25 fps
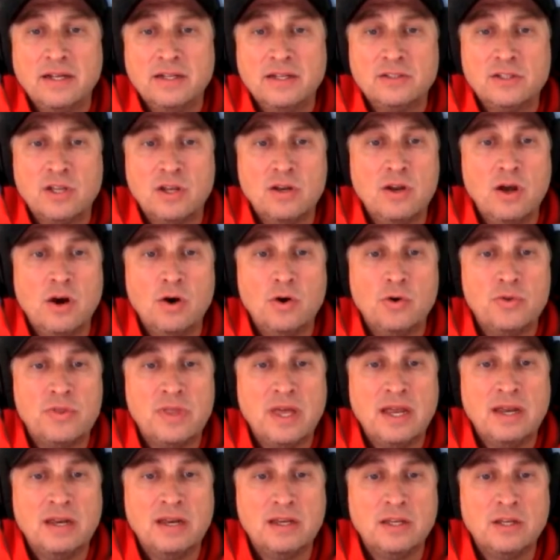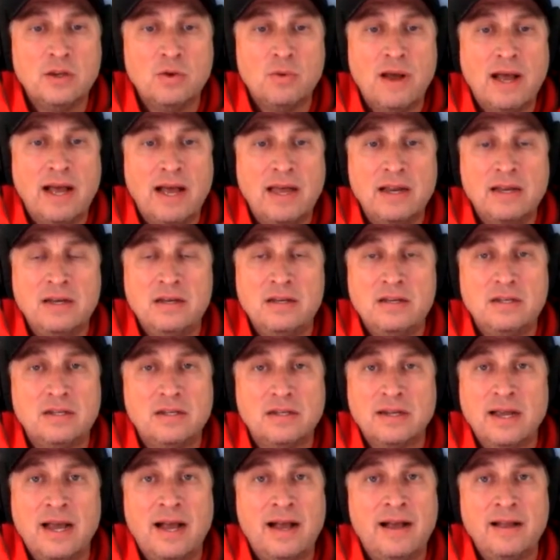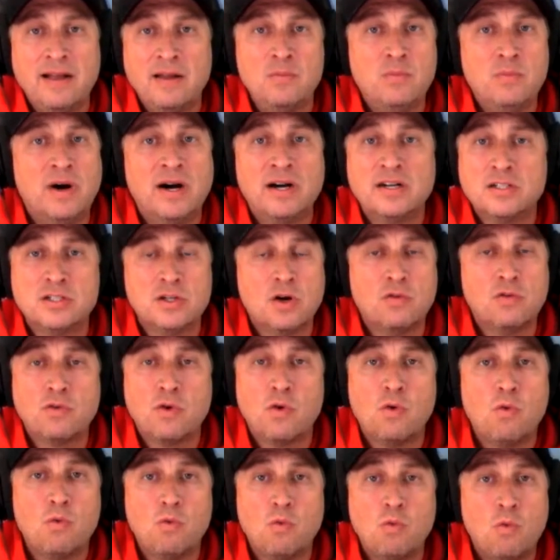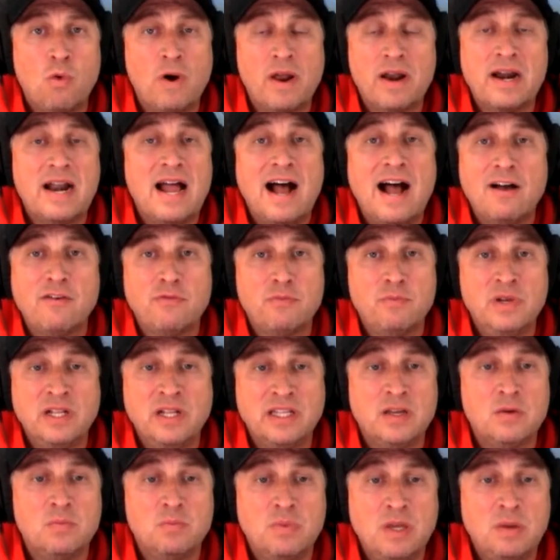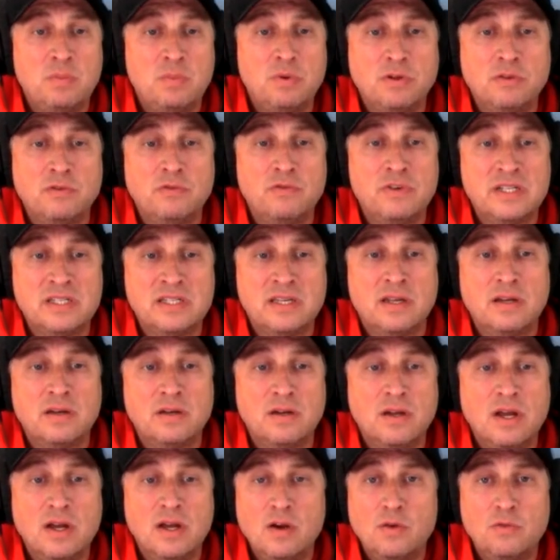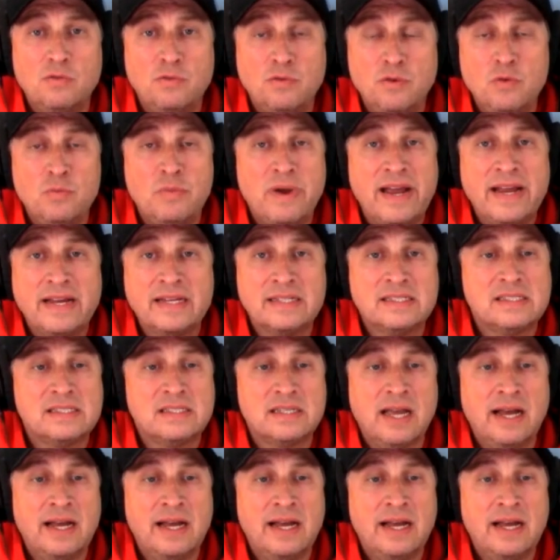to know that you had in March over 1.5 million people visit food banks,